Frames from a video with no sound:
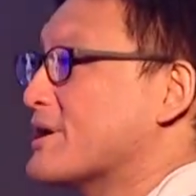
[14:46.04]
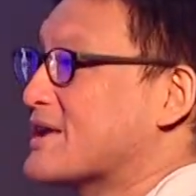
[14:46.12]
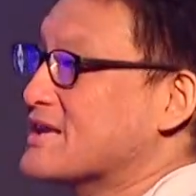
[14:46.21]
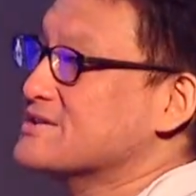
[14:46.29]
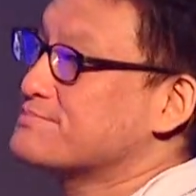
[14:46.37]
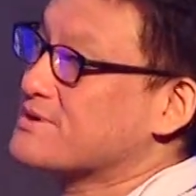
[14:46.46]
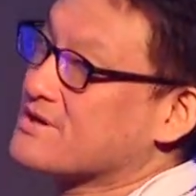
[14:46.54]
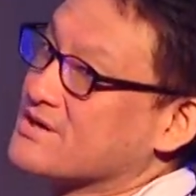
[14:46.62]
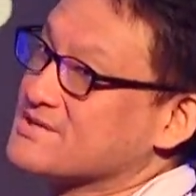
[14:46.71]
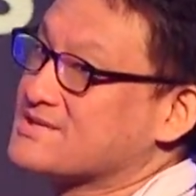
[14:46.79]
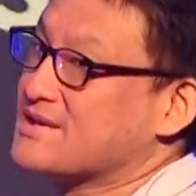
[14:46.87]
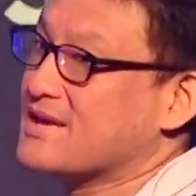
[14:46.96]
games
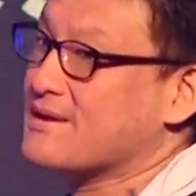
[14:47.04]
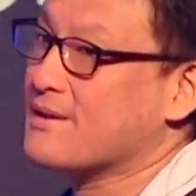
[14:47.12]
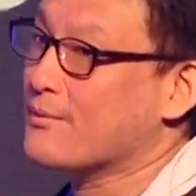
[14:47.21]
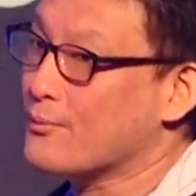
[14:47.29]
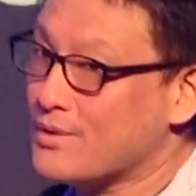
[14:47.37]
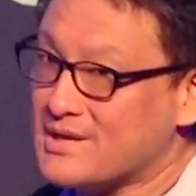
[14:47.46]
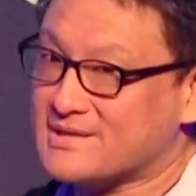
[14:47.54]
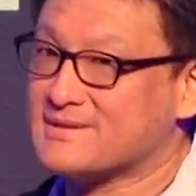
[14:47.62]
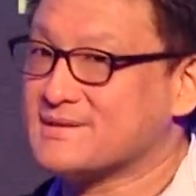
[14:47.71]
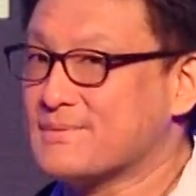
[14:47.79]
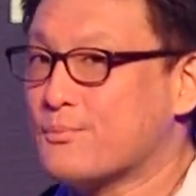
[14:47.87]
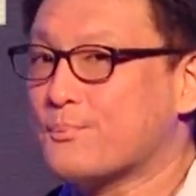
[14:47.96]
because it's
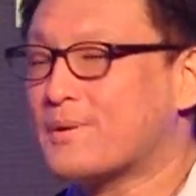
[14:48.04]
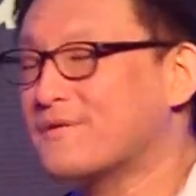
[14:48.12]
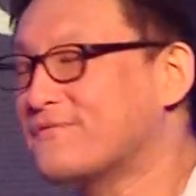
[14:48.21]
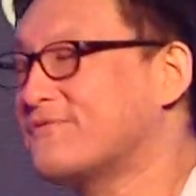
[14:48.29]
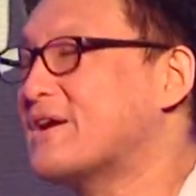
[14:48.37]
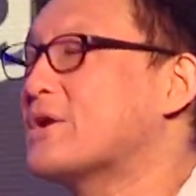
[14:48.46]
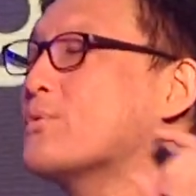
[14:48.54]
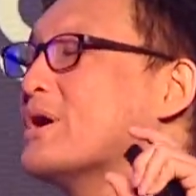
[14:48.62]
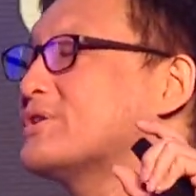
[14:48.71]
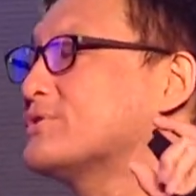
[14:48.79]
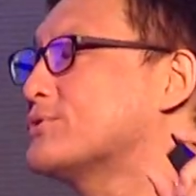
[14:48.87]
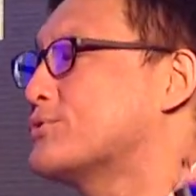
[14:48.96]
a perfect way
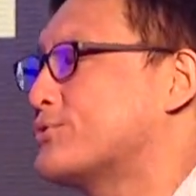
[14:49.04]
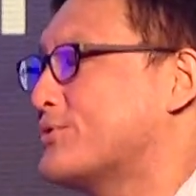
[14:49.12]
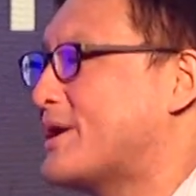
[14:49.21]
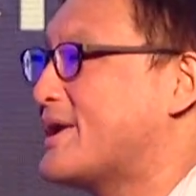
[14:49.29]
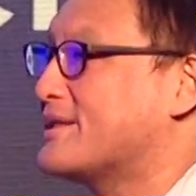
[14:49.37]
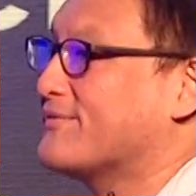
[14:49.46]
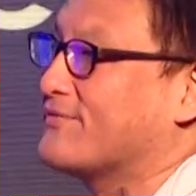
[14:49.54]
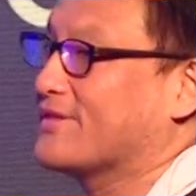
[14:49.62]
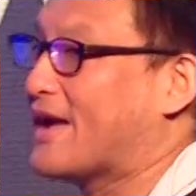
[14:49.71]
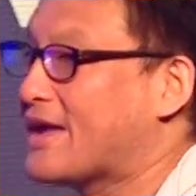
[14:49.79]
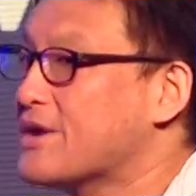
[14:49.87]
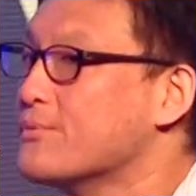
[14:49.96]
to create a
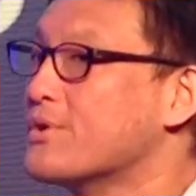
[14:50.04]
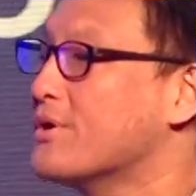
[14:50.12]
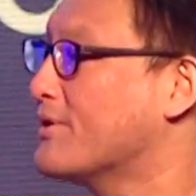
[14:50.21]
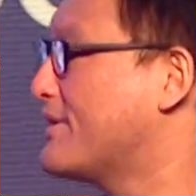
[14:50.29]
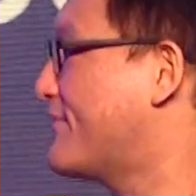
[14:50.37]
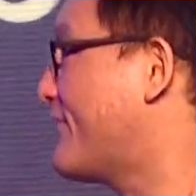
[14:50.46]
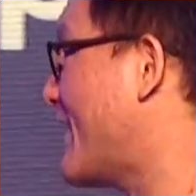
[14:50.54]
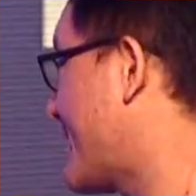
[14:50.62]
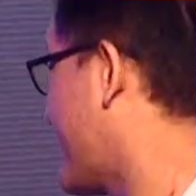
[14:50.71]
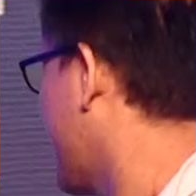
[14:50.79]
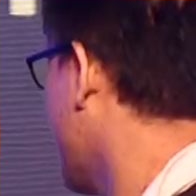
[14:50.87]
flying wheel effect.